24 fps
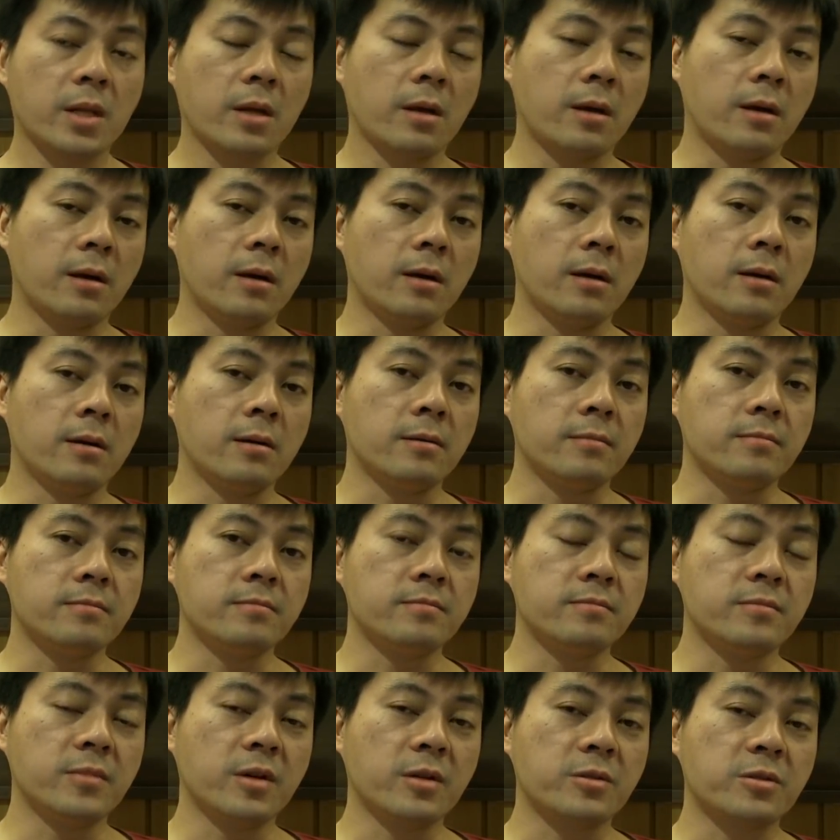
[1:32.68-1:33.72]

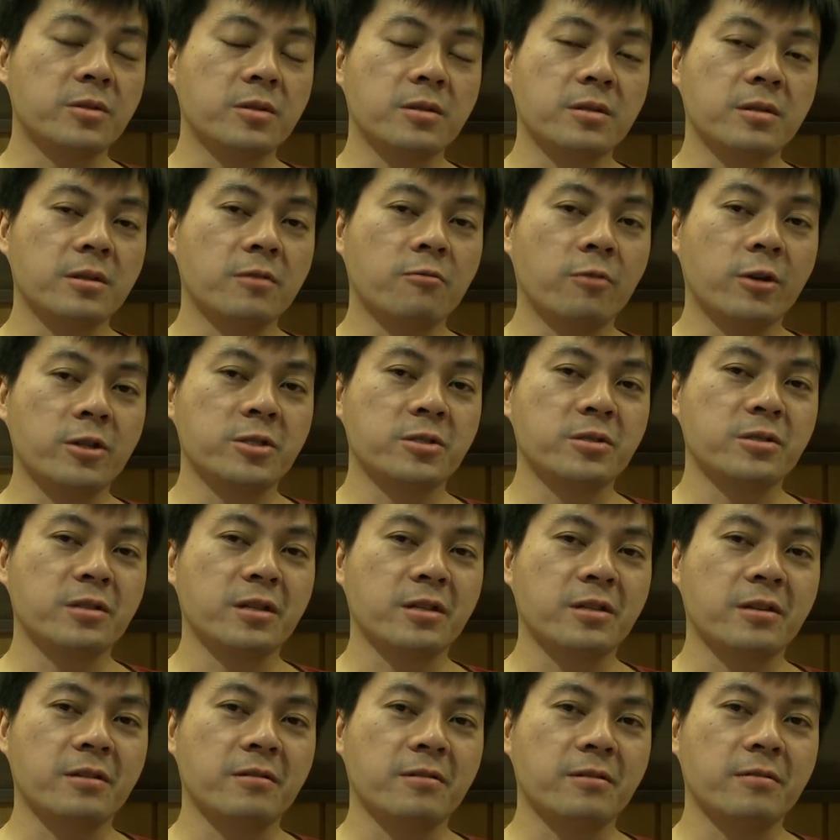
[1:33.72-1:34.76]
But the question
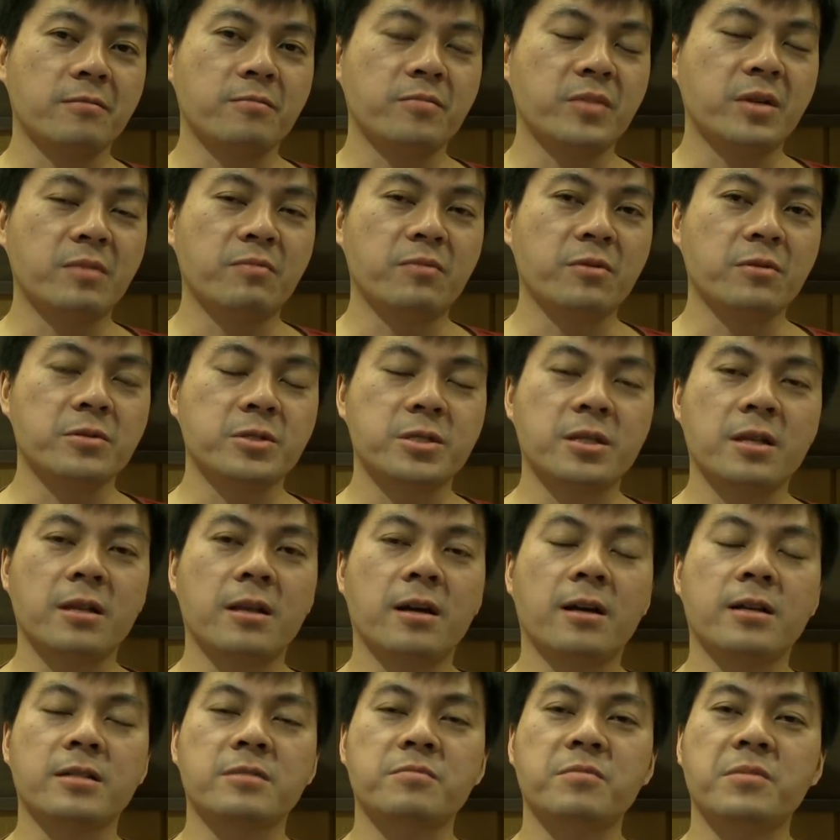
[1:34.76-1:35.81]
that people still
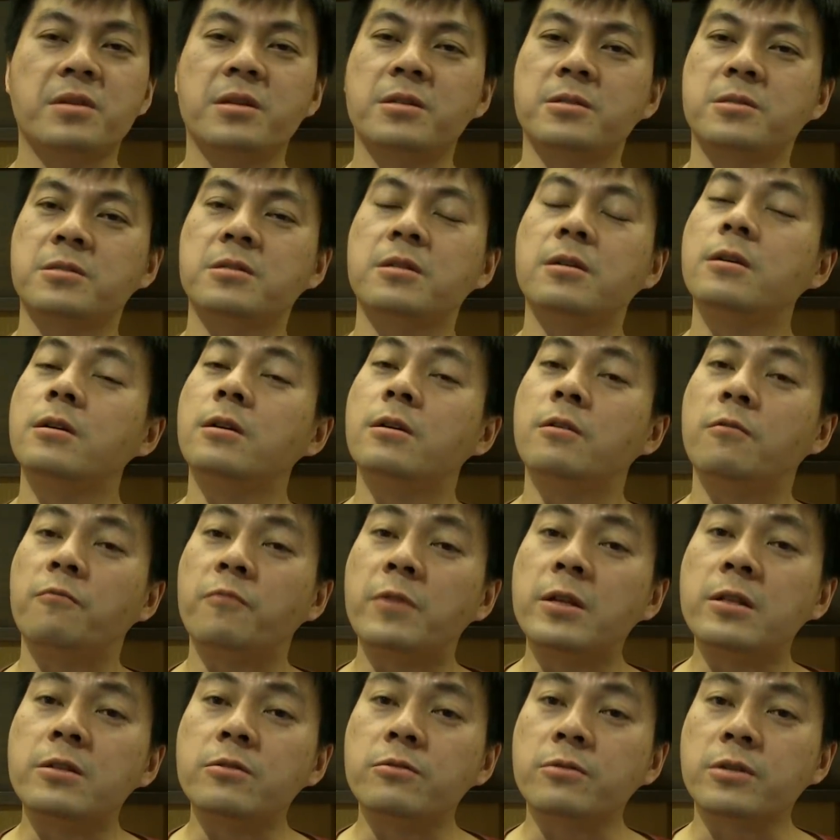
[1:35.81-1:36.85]
ask me is,
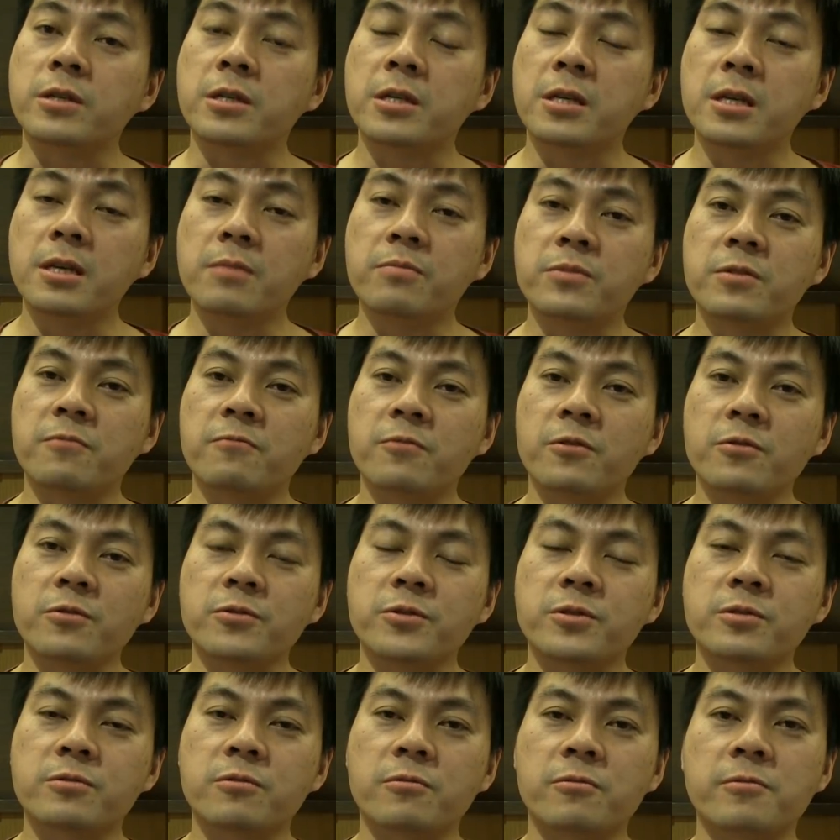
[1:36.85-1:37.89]
will you keep the
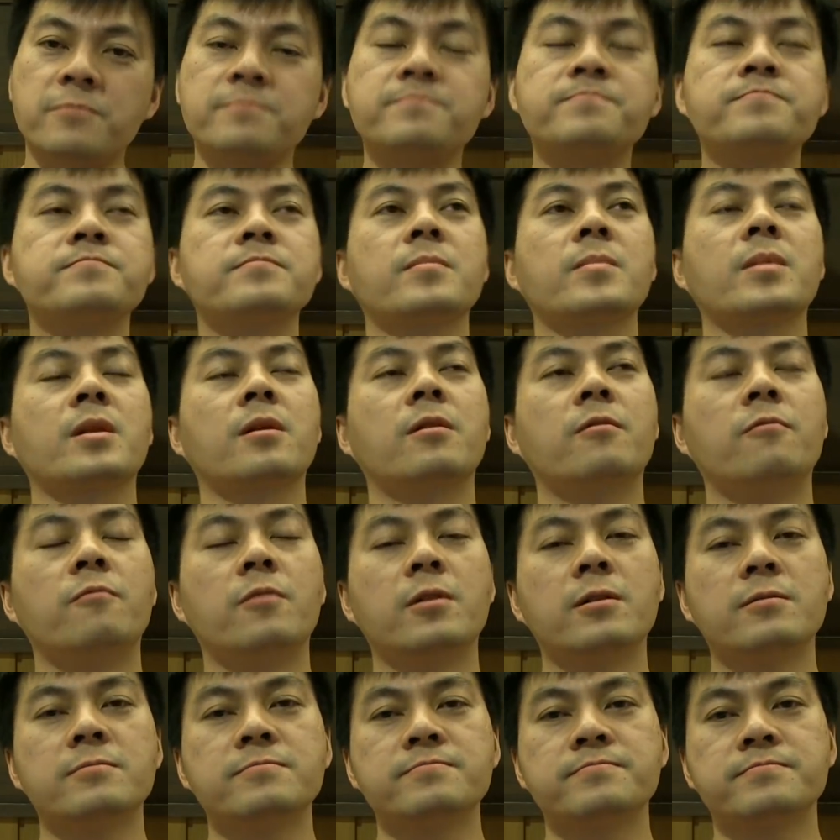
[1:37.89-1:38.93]
Roadster?
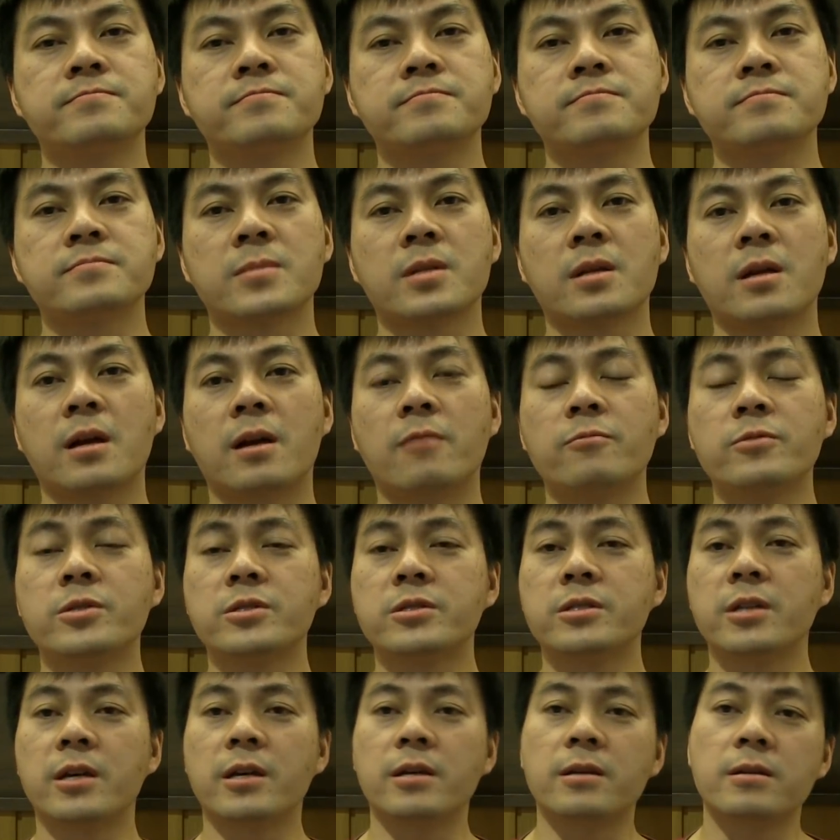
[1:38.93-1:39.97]
Well, I would
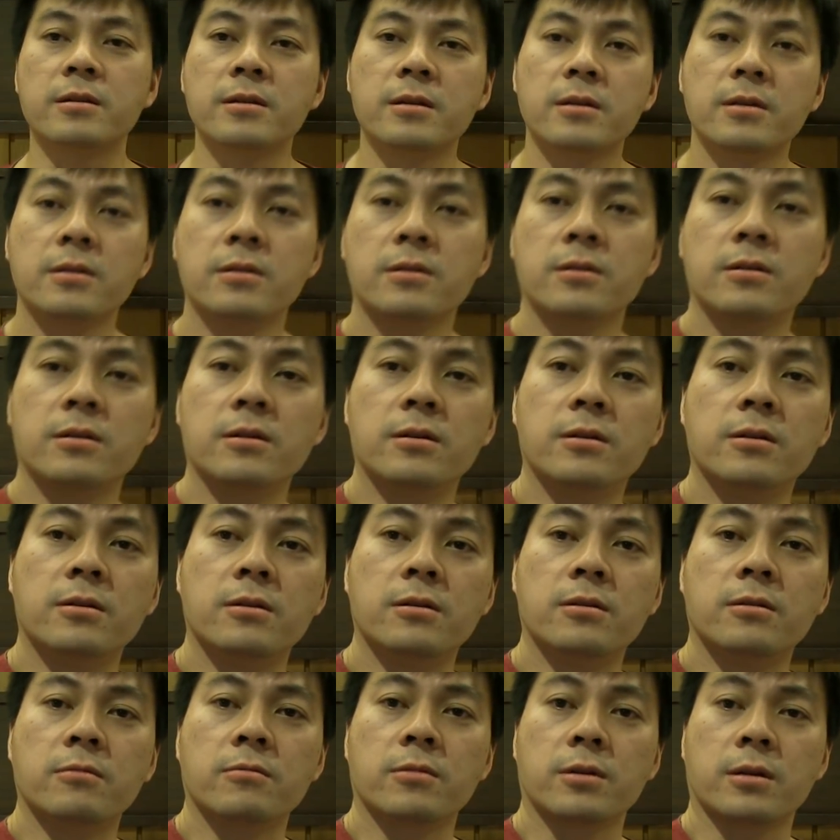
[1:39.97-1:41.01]
say,
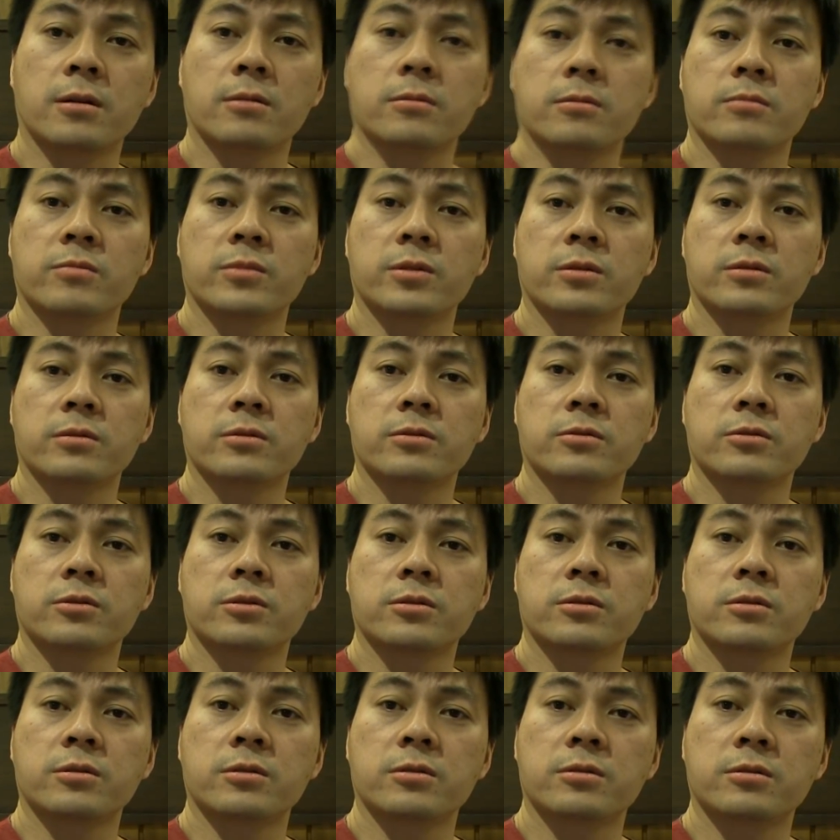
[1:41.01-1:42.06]
well, let me
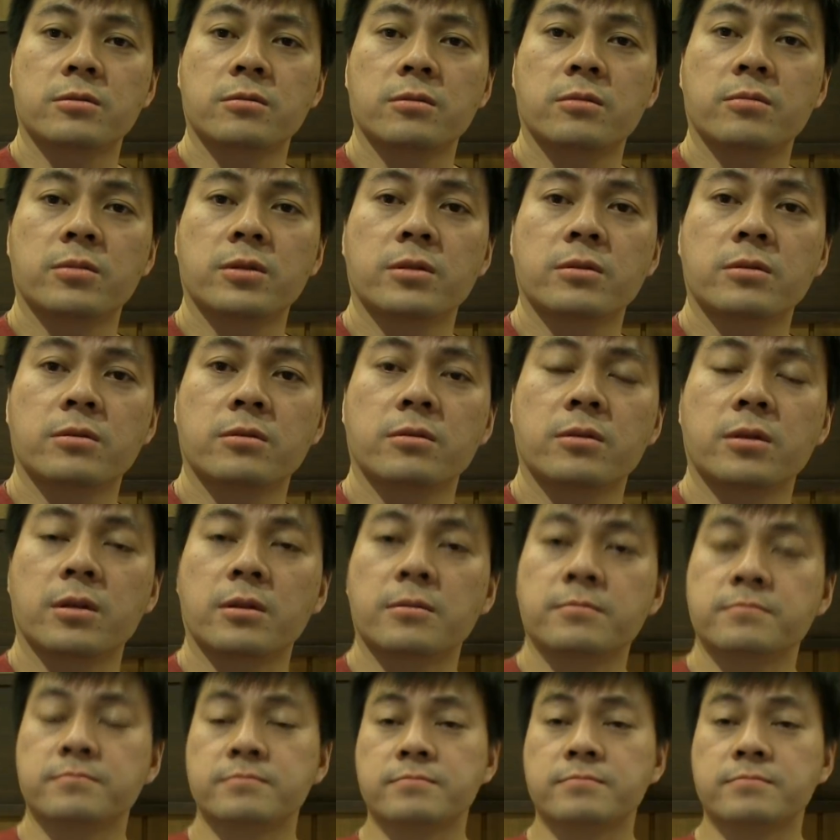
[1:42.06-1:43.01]
just this a little bit. Okay.